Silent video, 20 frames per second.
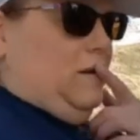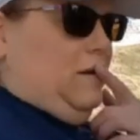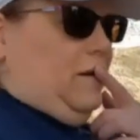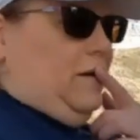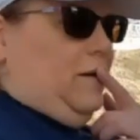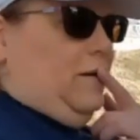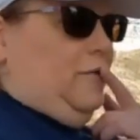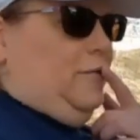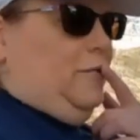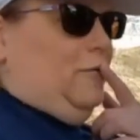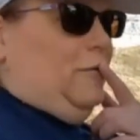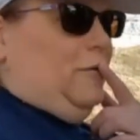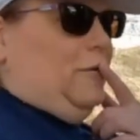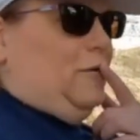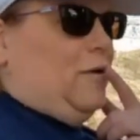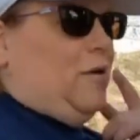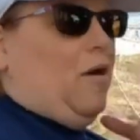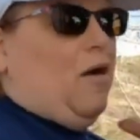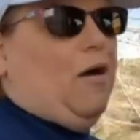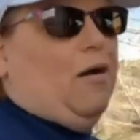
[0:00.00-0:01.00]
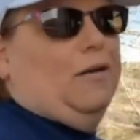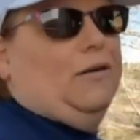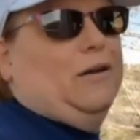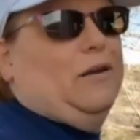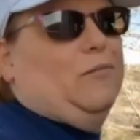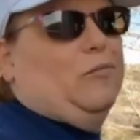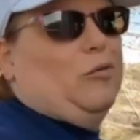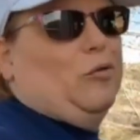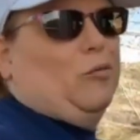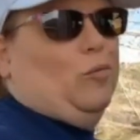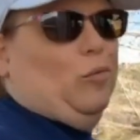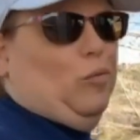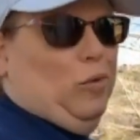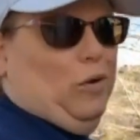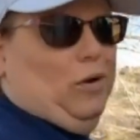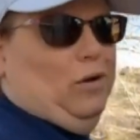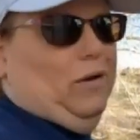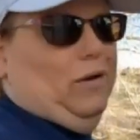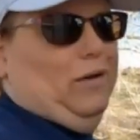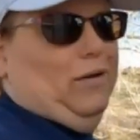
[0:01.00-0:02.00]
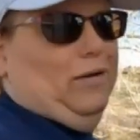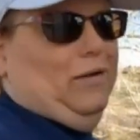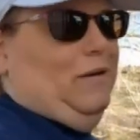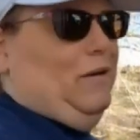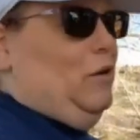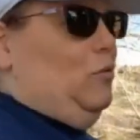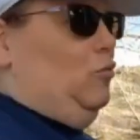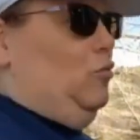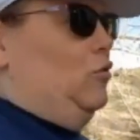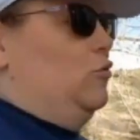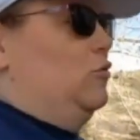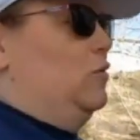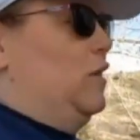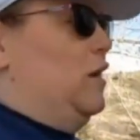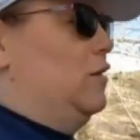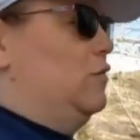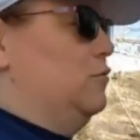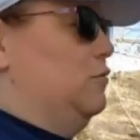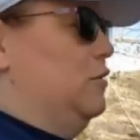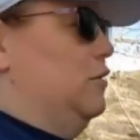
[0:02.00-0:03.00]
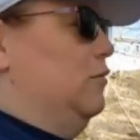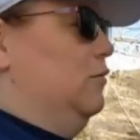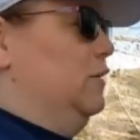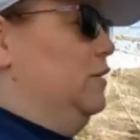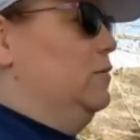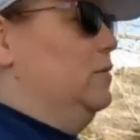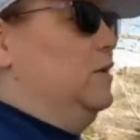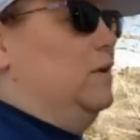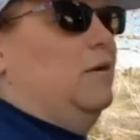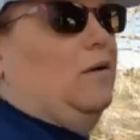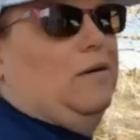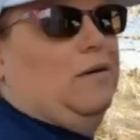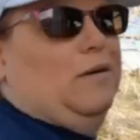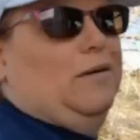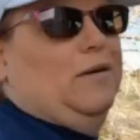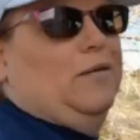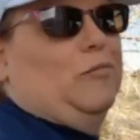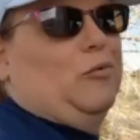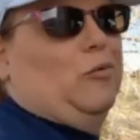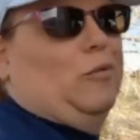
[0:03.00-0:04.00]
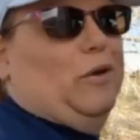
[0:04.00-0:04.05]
here's con number one, which was actually going to be con number